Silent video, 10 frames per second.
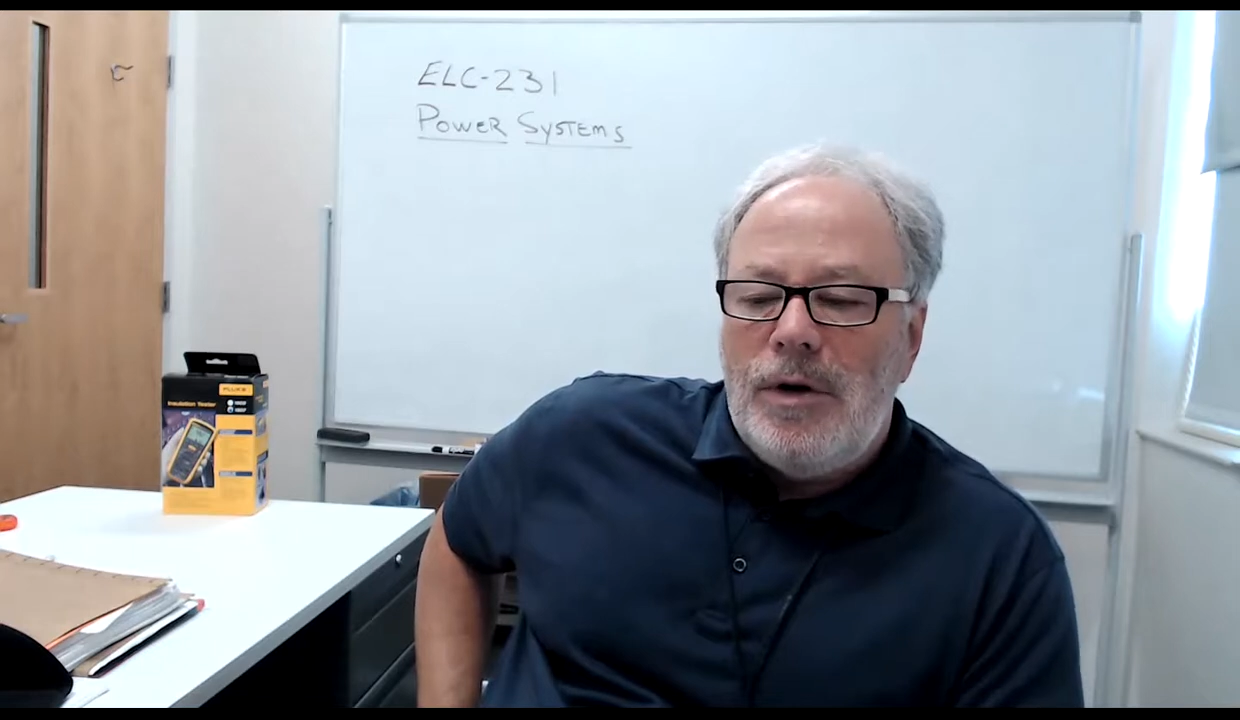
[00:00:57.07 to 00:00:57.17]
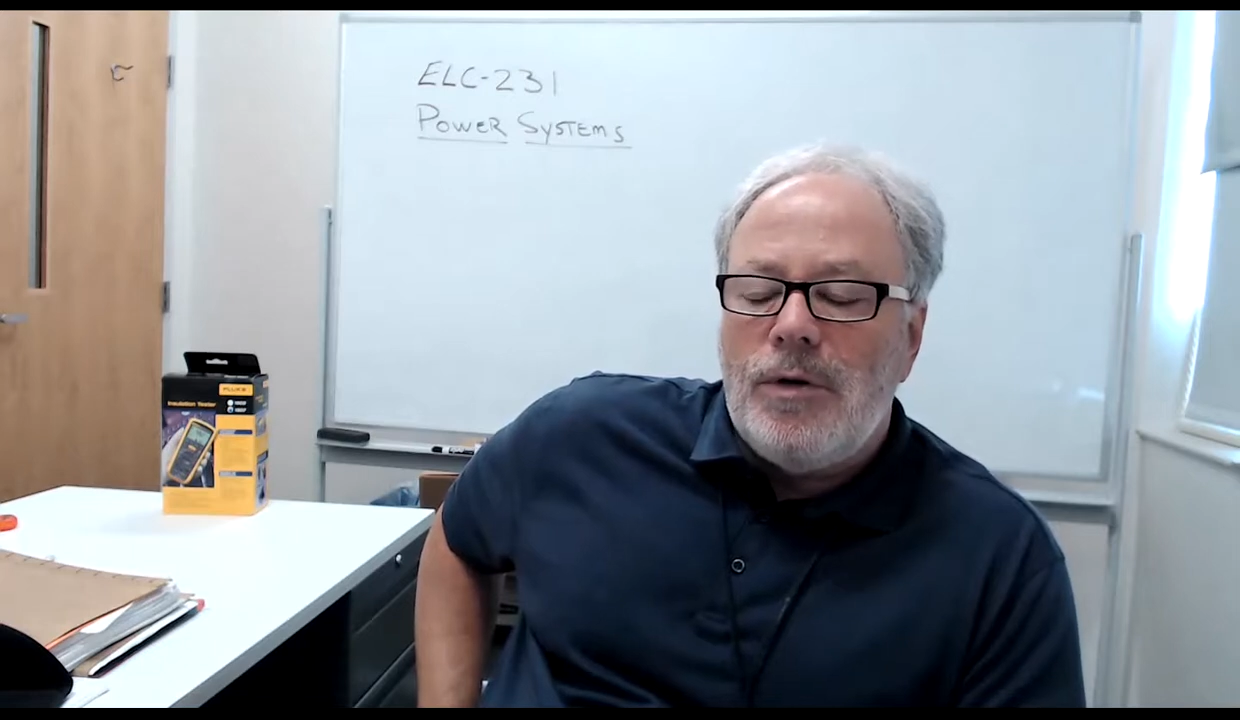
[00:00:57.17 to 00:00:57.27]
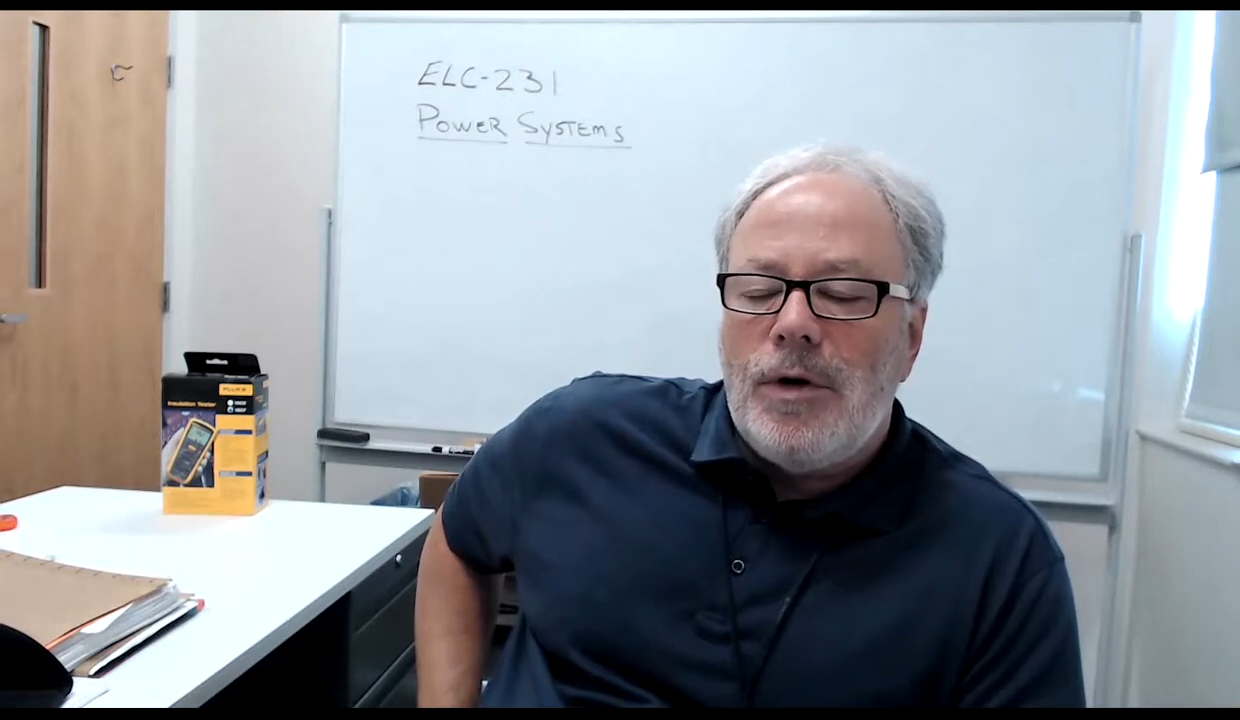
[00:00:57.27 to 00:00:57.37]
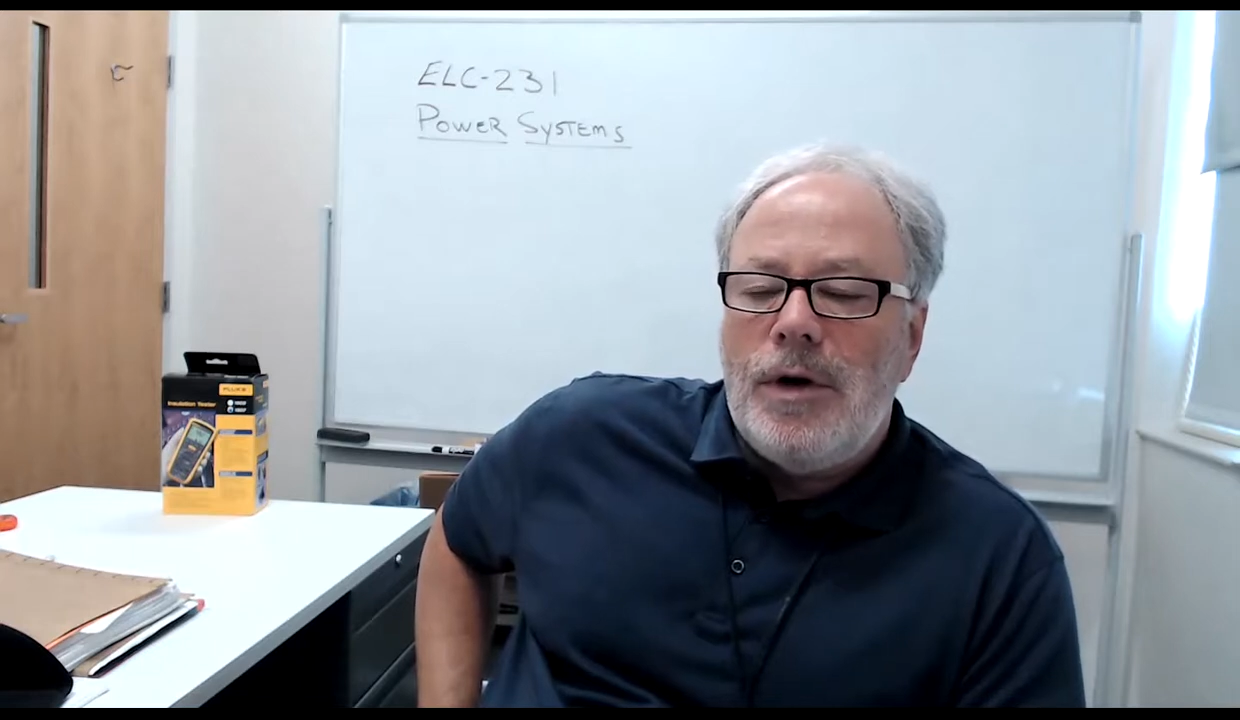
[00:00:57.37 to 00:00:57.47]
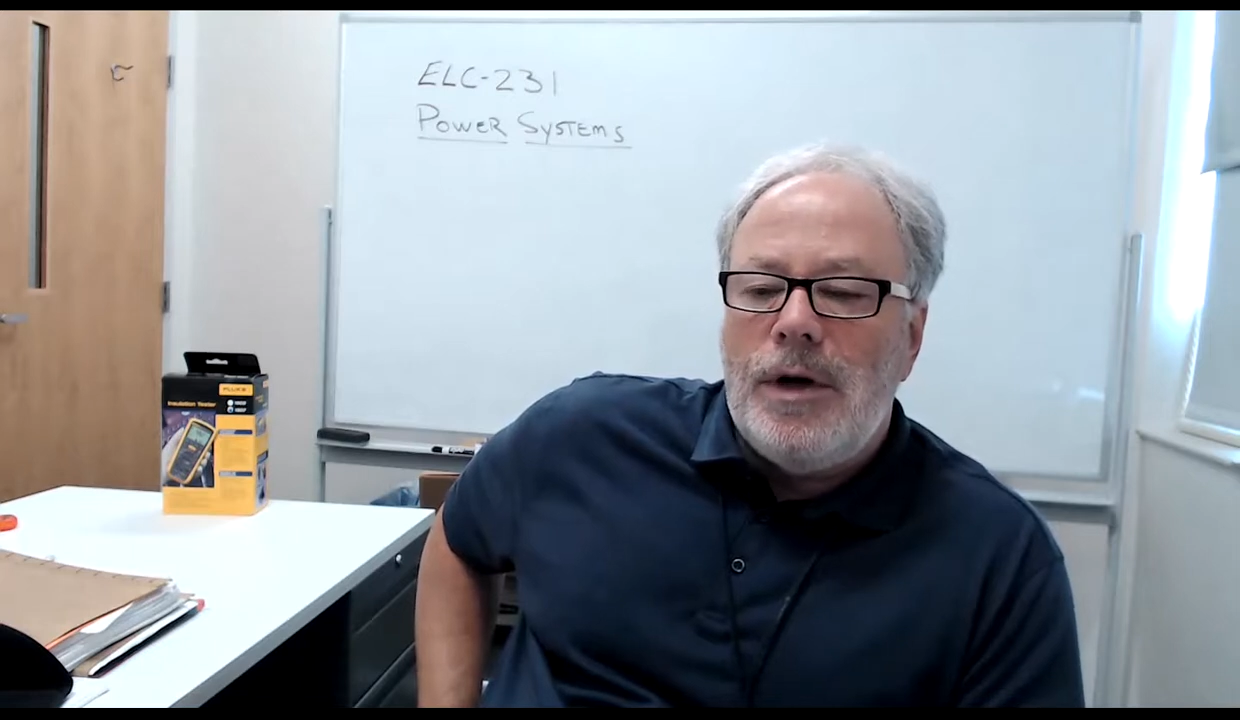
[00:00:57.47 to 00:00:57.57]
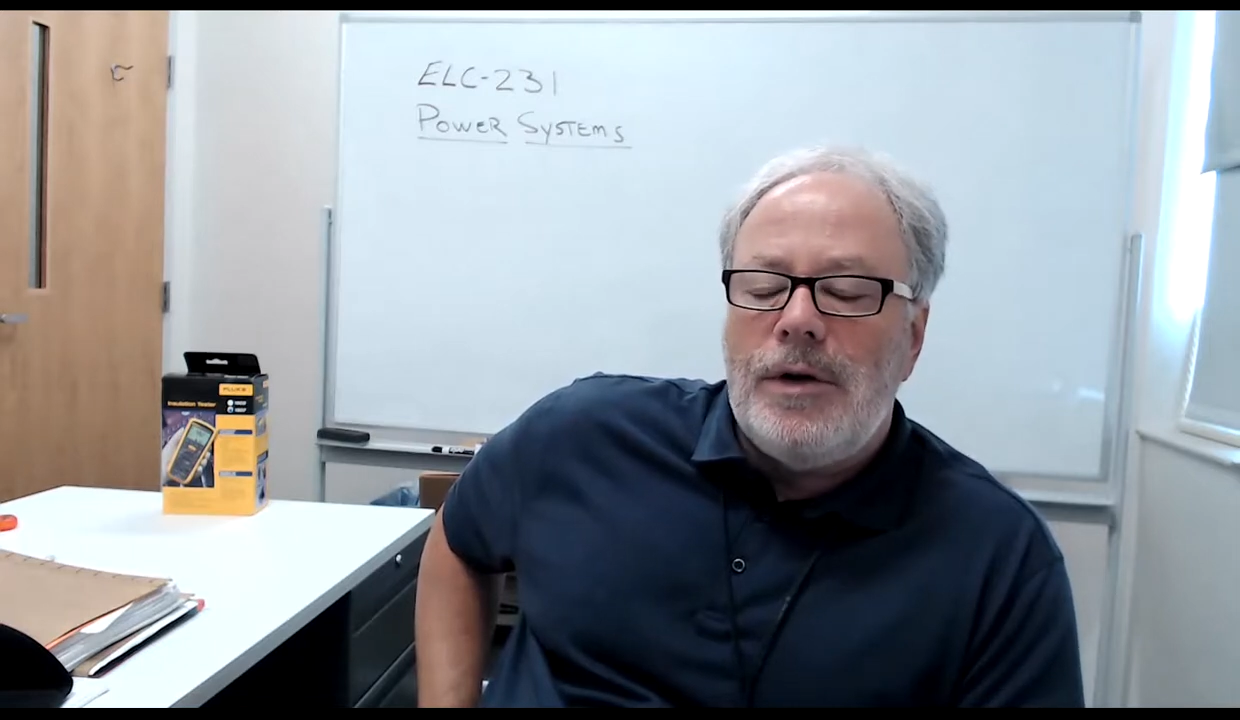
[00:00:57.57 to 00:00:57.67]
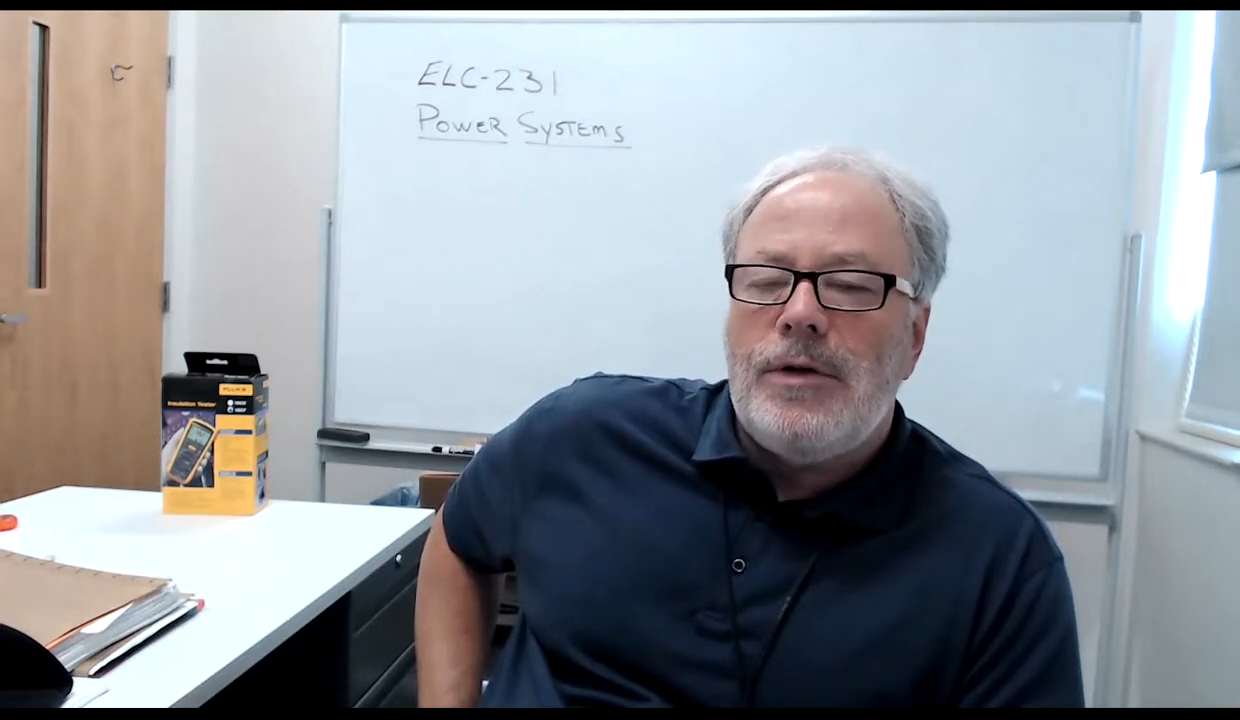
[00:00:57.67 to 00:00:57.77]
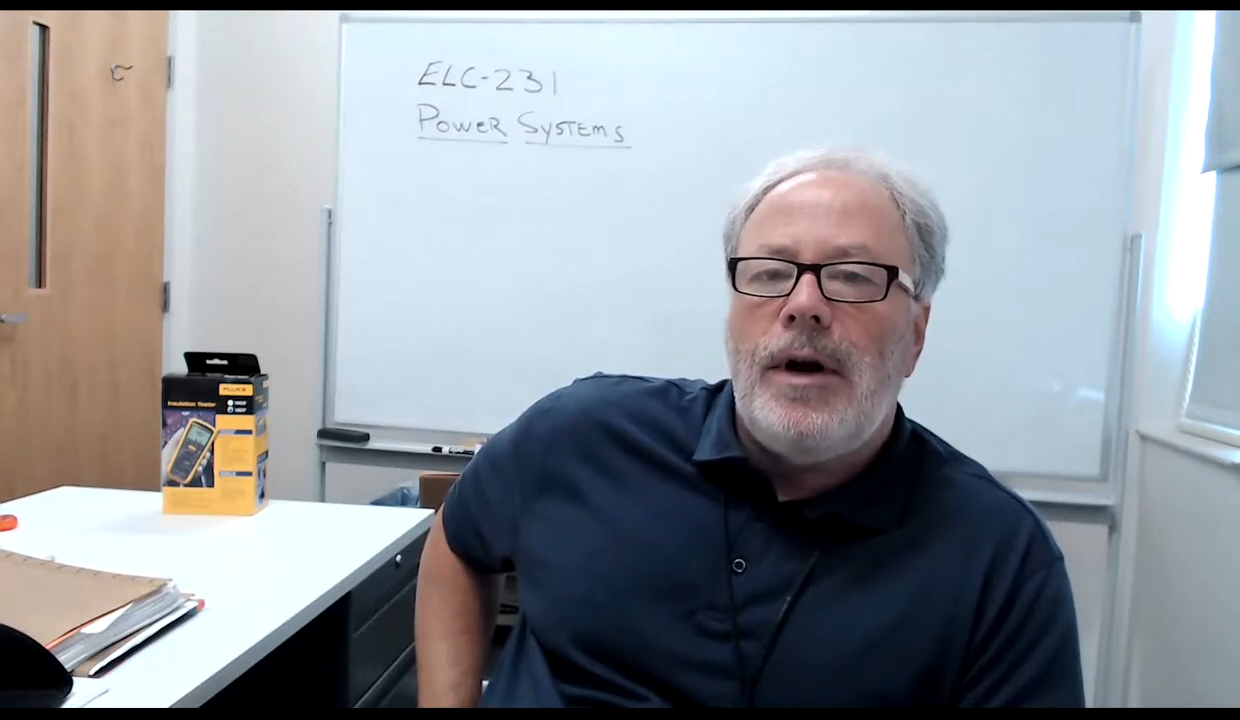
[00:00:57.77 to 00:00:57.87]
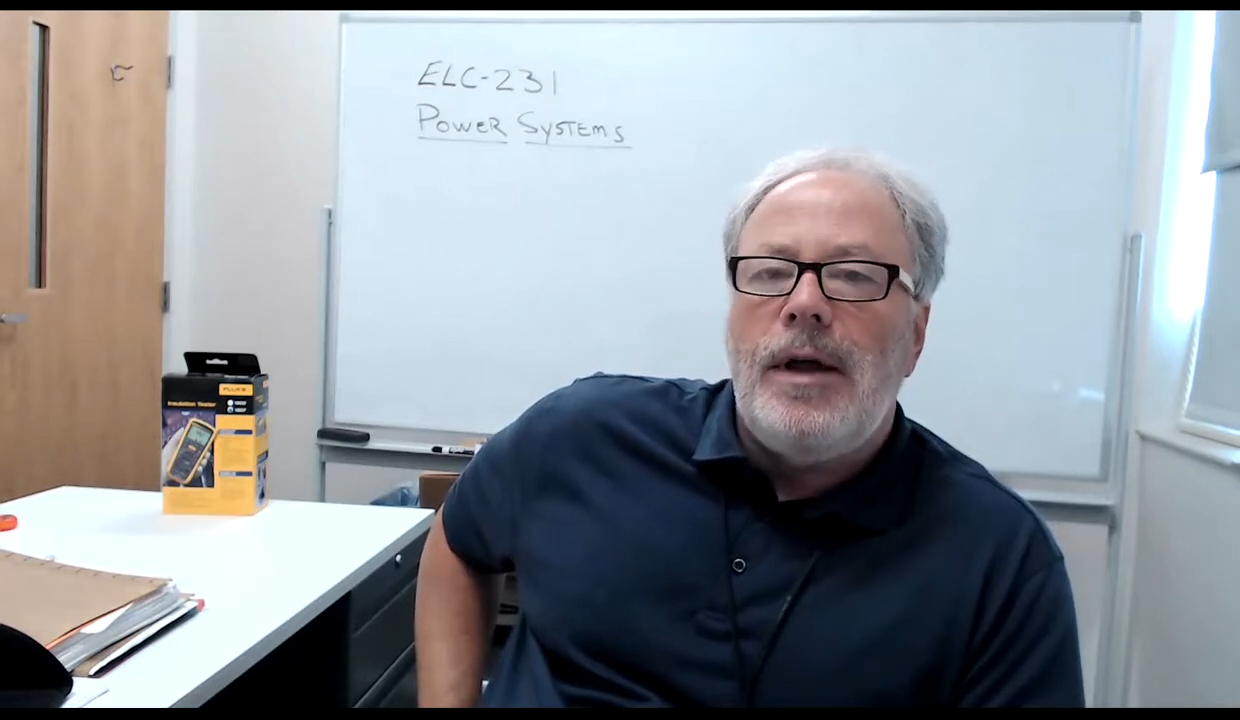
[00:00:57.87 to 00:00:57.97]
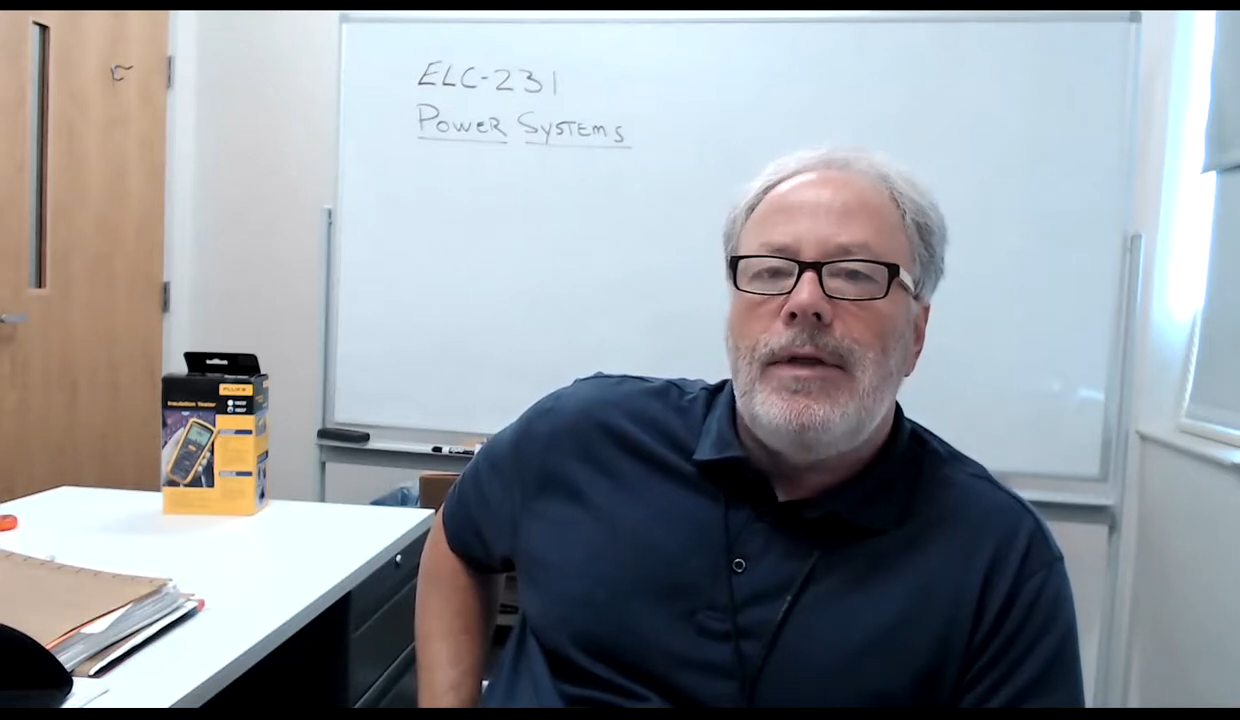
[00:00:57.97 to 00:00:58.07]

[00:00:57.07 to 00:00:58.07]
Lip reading: traditionally